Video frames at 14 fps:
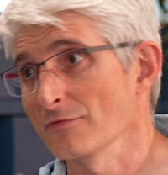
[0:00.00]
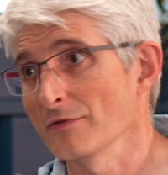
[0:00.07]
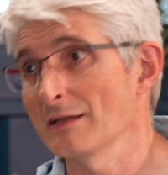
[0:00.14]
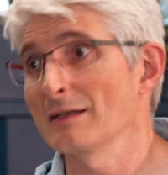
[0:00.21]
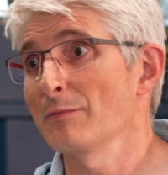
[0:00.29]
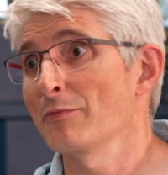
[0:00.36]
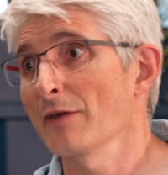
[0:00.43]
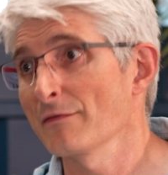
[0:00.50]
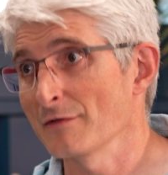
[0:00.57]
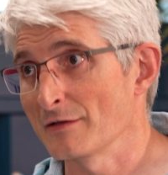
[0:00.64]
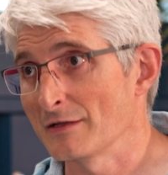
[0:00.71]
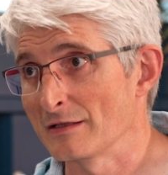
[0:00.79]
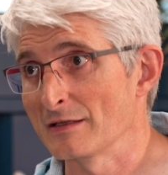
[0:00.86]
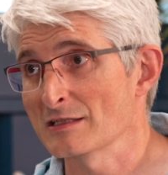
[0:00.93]
really
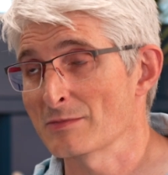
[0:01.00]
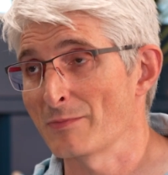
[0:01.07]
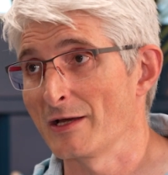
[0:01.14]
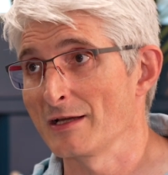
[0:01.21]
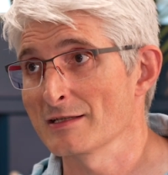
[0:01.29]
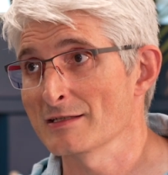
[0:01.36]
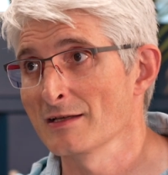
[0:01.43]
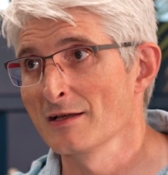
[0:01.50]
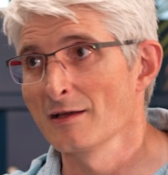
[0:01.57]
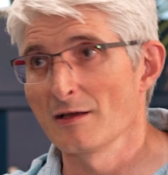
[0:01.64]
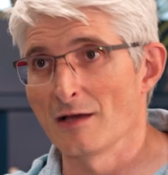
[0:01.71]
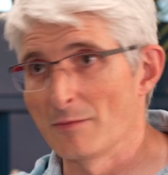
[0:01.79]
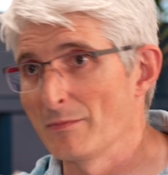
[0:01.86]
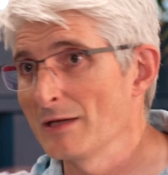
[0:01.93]
prevalent in this space,
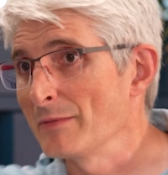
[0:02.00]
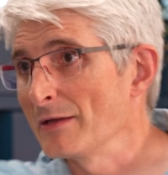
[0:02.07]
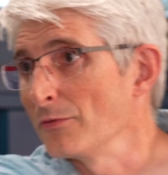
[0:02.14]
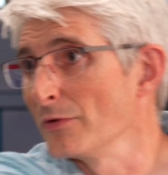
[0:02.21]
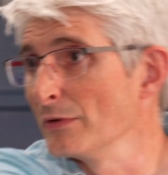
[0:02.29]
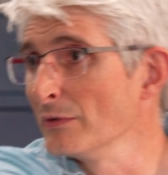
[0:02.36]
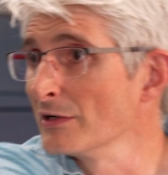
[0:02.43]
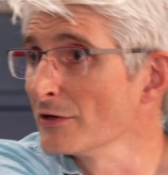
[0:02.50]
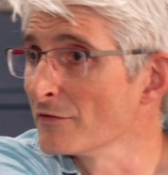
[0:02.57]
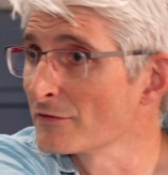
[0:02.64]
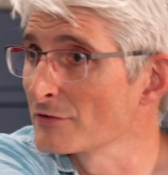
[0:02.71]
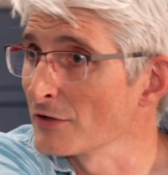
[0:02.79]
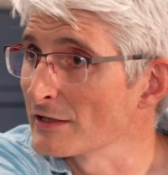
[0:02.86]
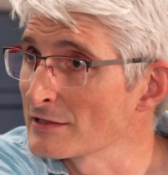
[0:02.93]
and maybe we wouldn't
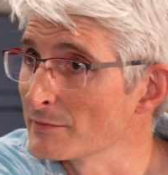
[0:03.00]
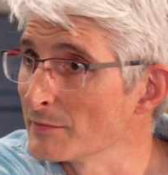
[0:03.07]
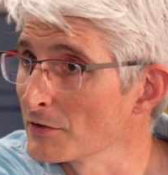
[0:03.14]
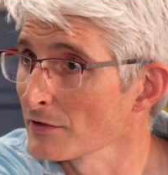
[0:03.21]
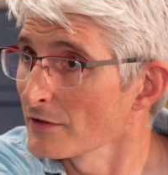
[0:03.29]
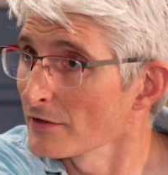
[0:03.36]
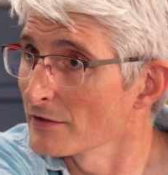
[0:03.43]
have tried to model